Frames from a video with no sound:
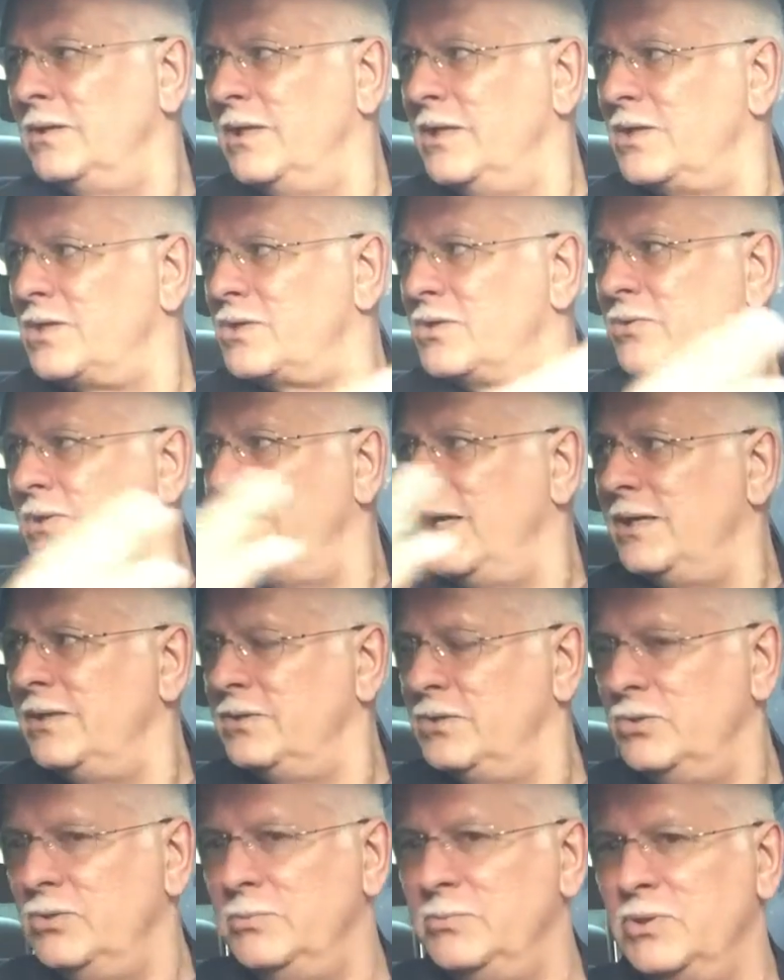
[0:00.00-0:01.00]
Let us
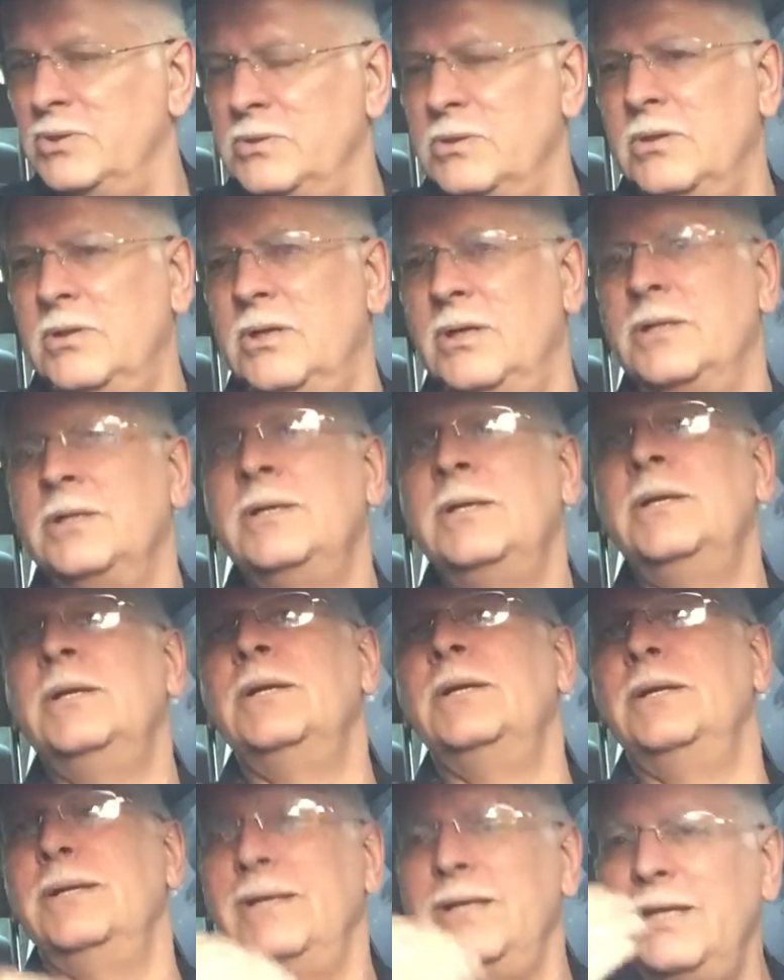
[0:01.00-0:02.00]
create humankind
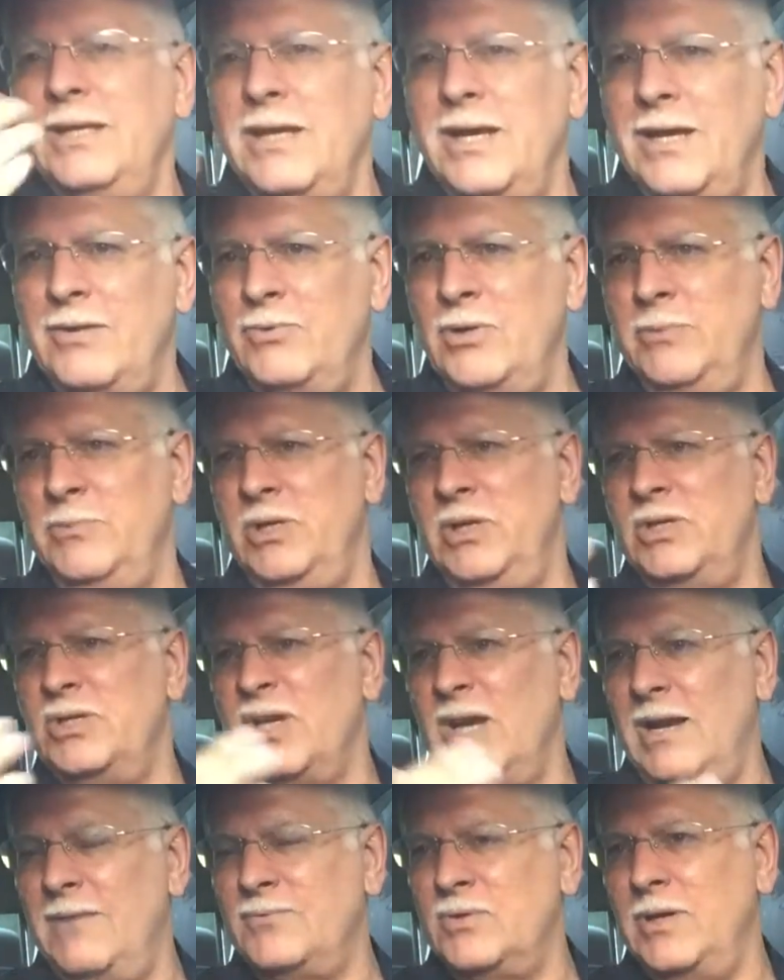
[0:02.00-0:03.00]
in our
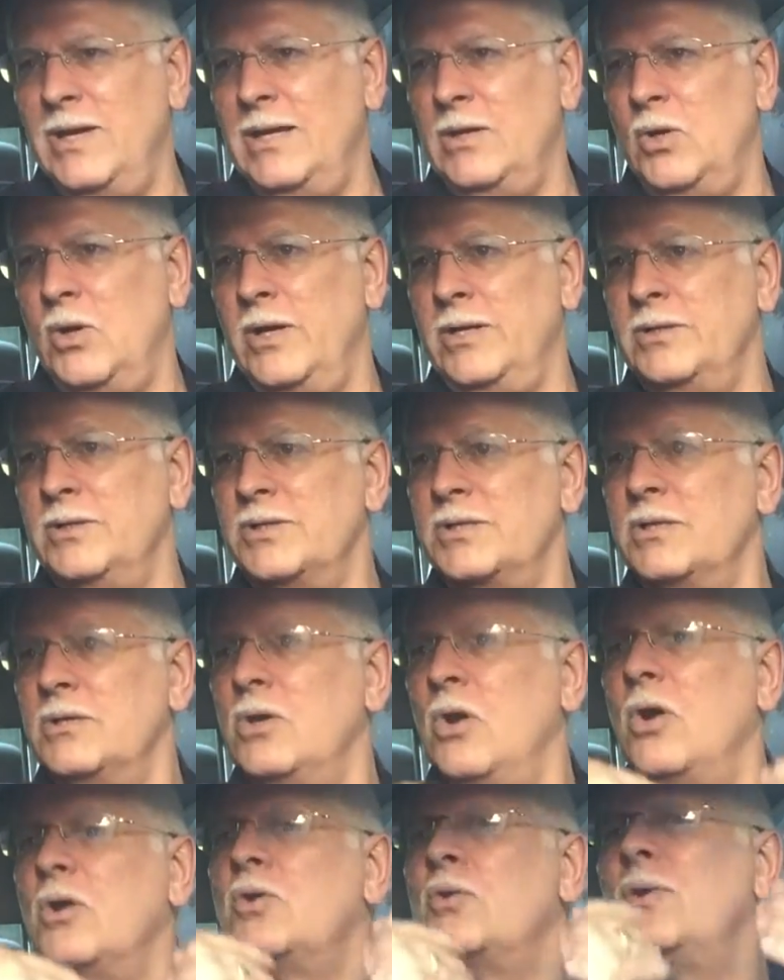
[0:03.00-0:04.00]
image, after our likeness, and God